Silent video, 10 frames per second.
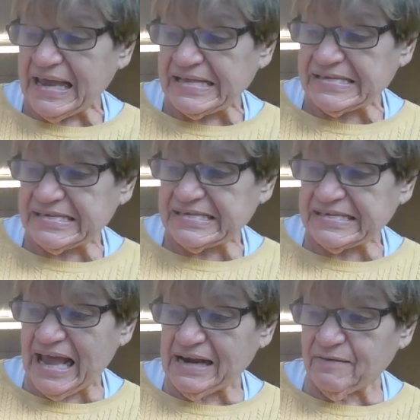
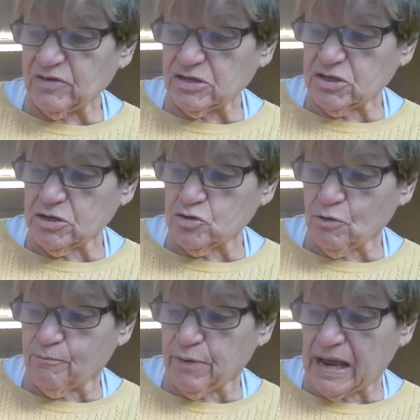Instead of a
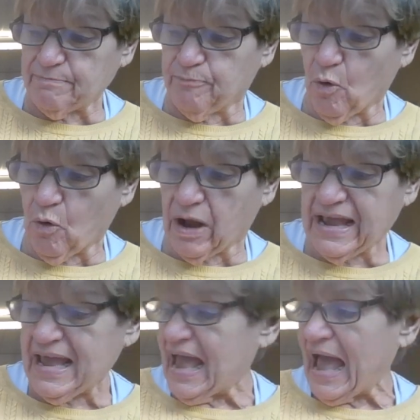gingerbread
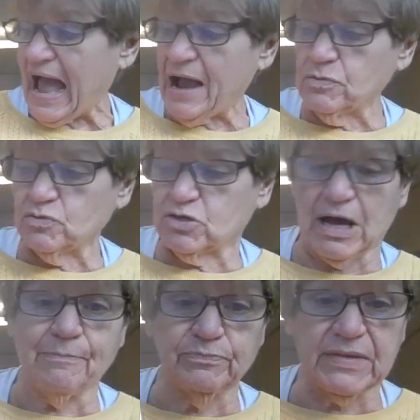boy, out
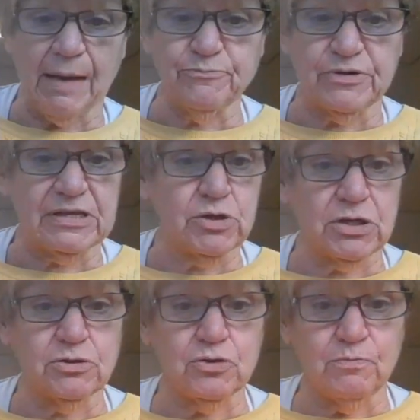jumped a
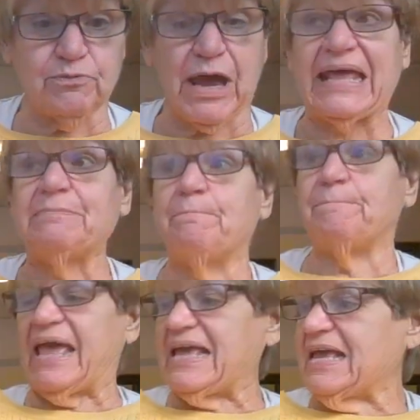gingerbread
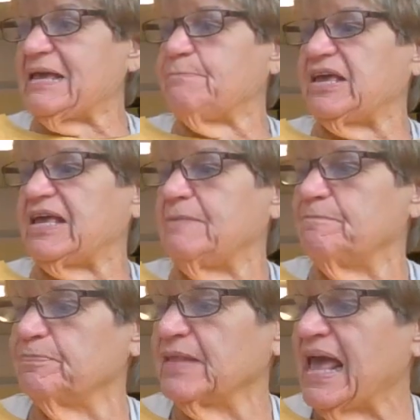baby.
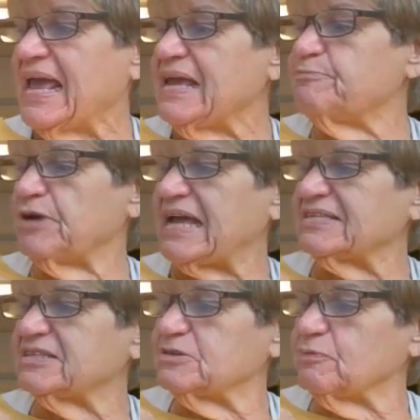He
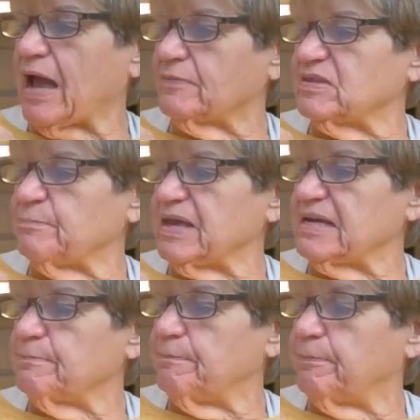pranced around the
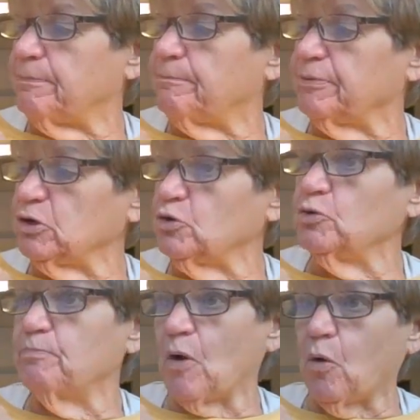big
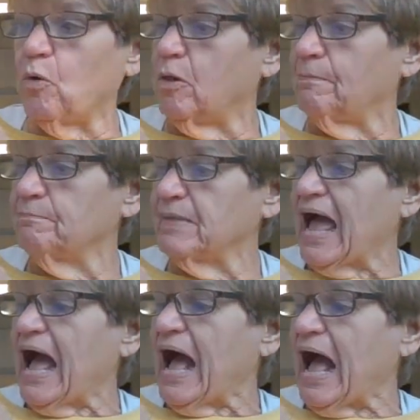blue bowl.
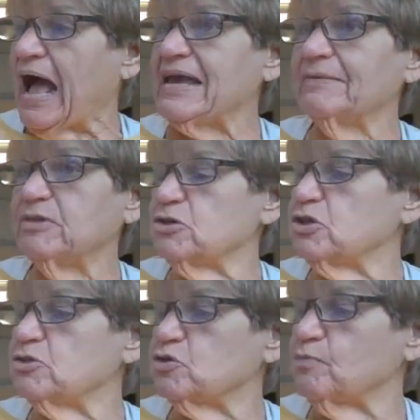I am the
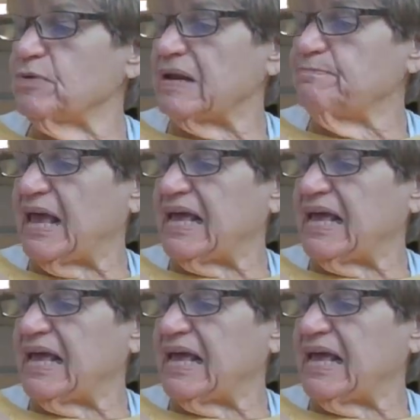gingerbread